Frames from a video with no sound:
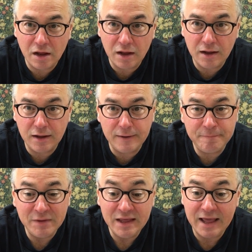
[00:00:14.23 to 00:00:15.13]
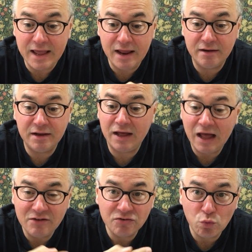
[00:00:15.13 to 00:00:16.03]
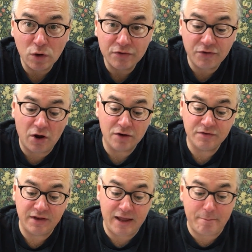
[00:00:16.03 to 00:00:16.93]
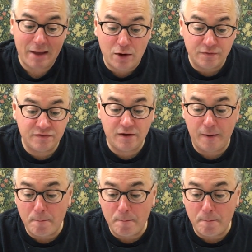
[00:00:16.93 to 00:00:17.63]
Uh, and uh, I just want to talk today about uh,